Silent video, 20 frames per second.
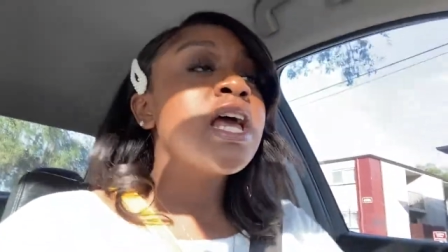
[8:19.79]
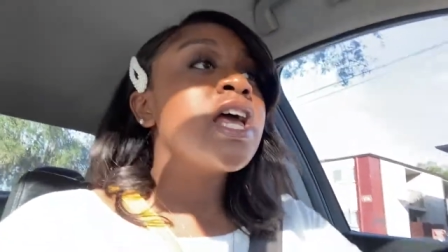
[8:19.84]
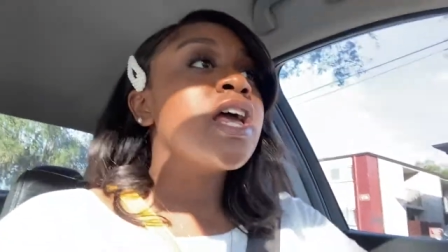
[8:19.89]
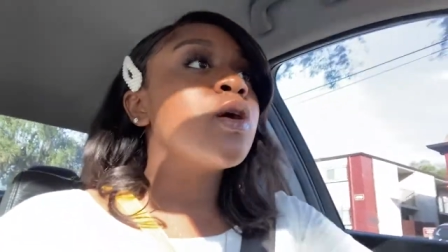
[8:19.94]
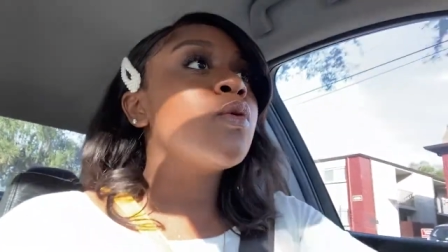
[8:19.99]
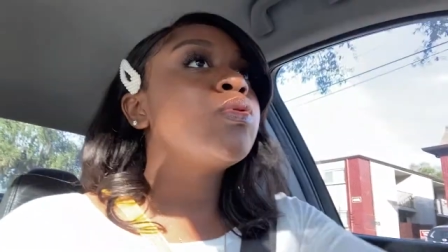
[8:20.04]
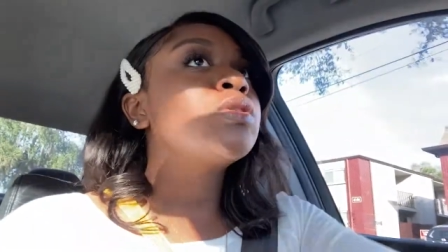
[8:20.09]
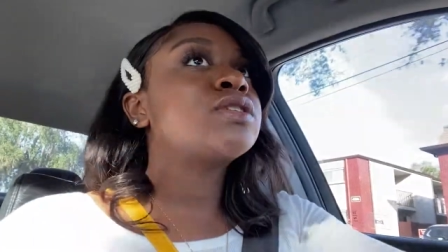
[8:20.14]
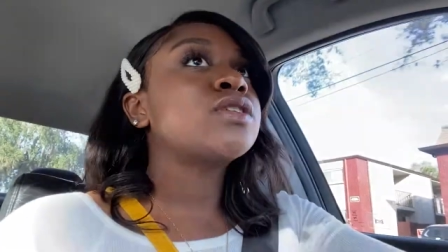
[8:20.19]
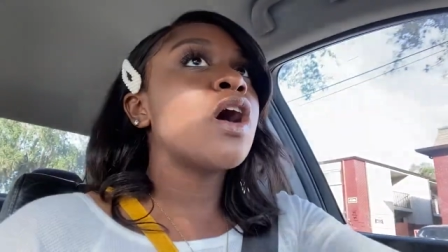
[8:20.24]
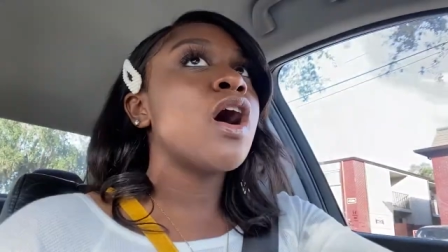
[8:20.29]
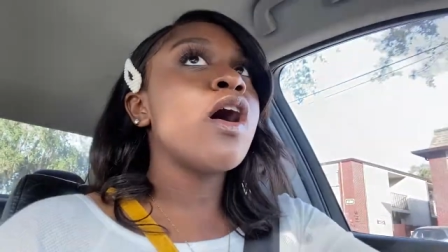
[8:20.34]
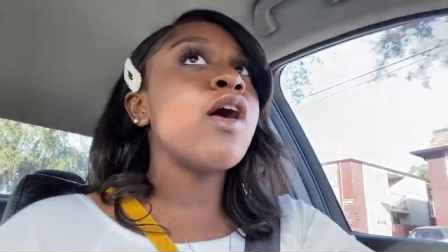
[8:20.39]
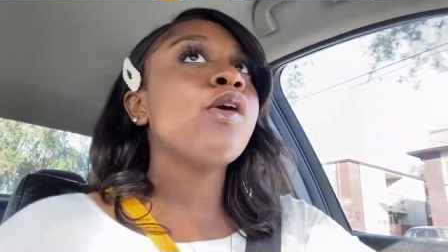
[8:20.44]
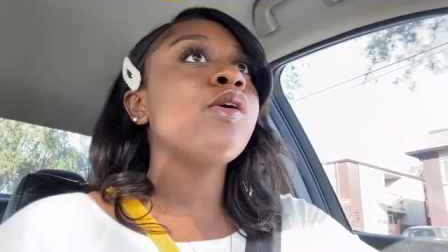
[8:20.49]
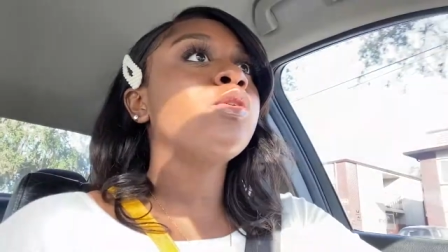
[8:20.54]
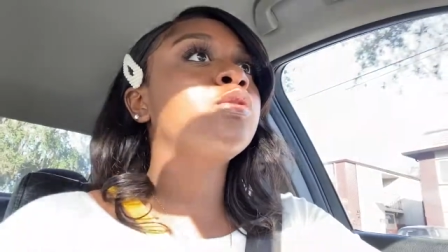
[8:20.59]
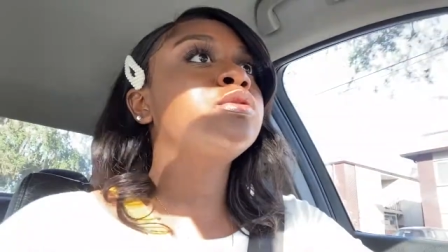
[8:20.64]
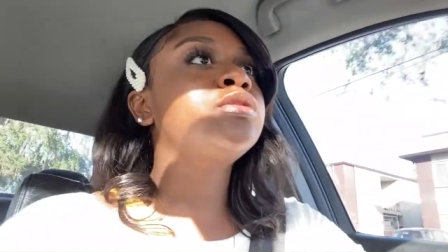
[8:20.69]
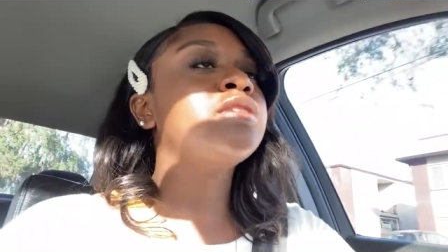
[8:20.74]
It was a
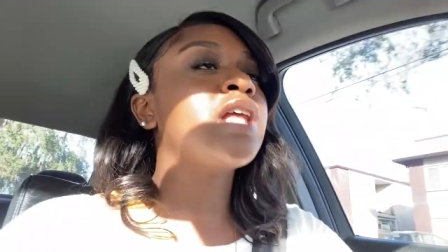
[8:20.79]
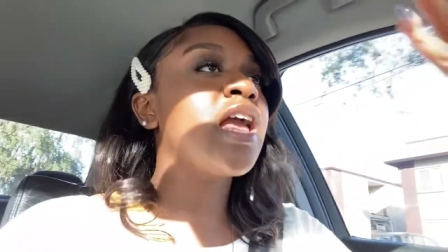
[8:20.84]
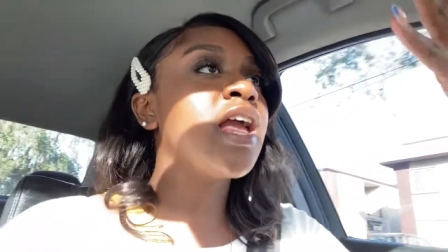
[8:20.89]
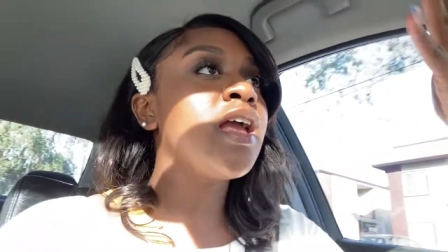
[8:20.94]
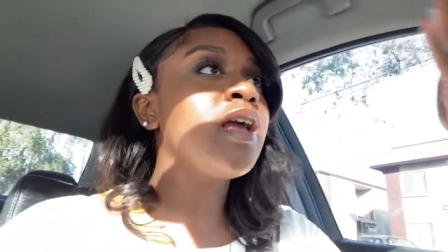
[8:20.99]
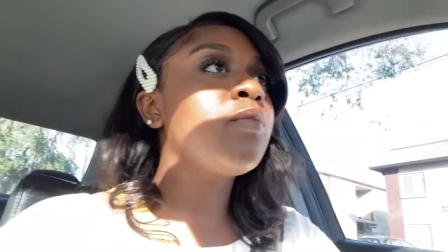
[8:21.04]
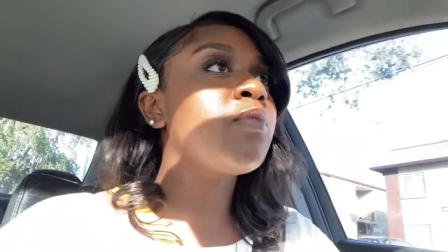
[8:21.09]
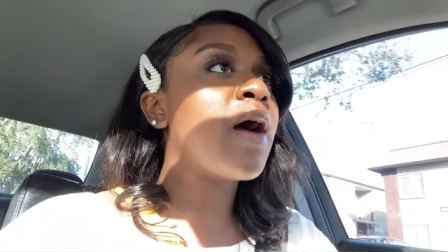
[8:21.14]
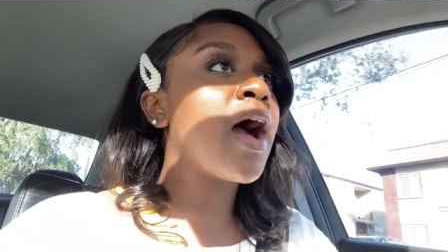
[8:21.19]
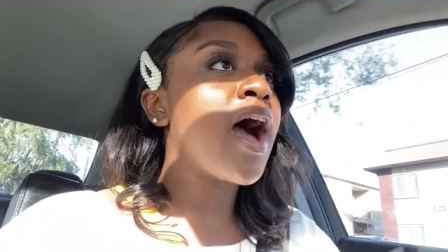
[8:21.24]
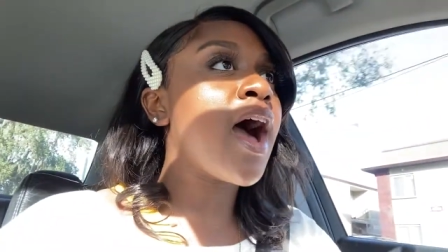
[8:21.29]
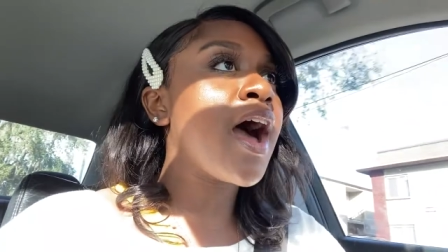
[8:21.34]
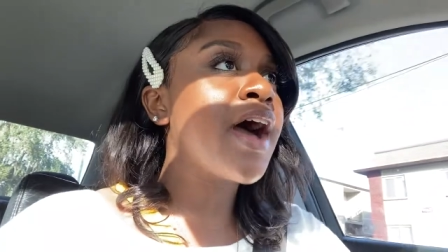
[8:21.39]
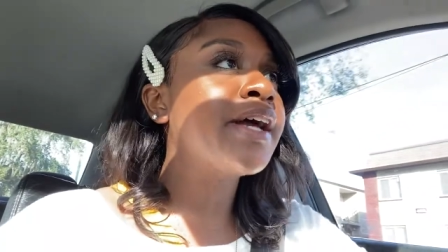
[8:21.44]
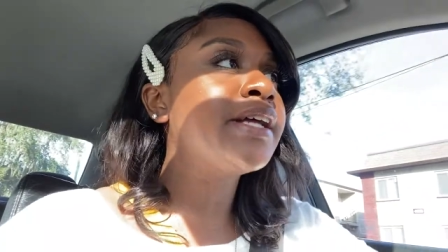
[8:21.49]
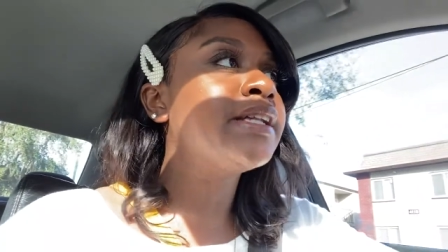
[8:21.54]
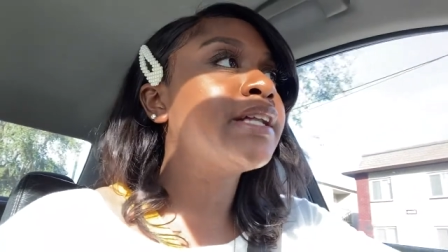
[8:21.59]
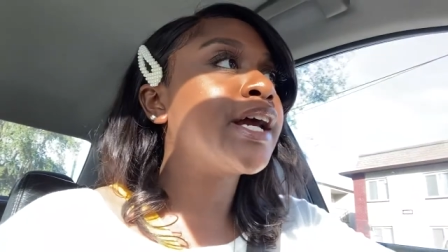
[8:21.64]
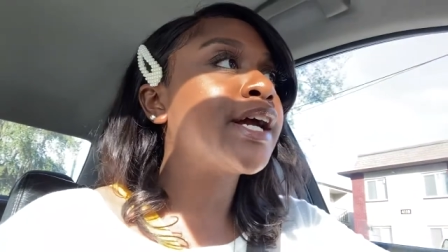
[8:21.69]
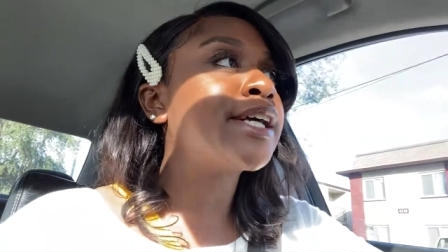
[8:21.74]
whole thing
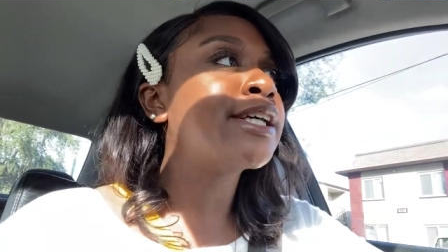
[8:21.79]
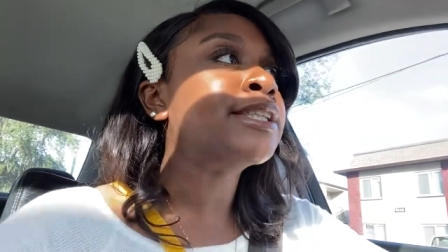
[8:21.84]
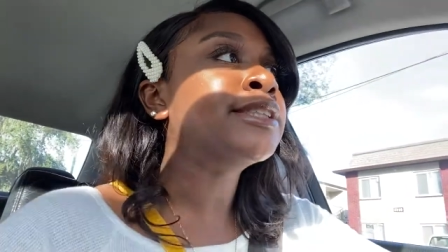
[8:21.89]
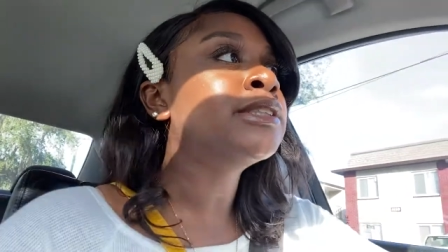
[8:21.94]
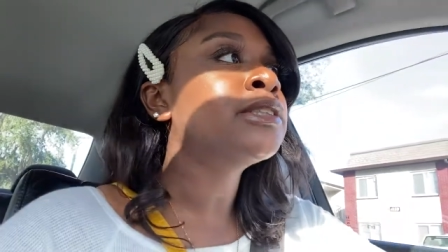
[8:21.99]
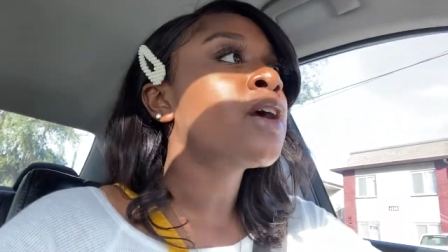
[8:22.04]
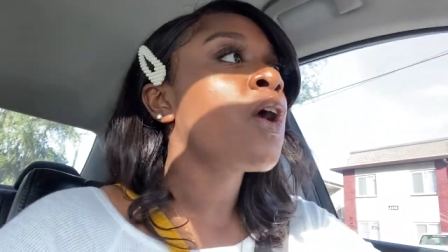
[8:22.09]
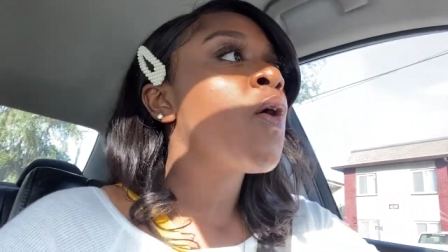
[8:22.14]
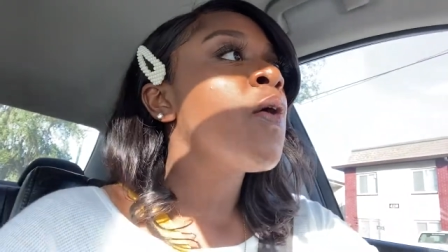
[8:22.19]
behind there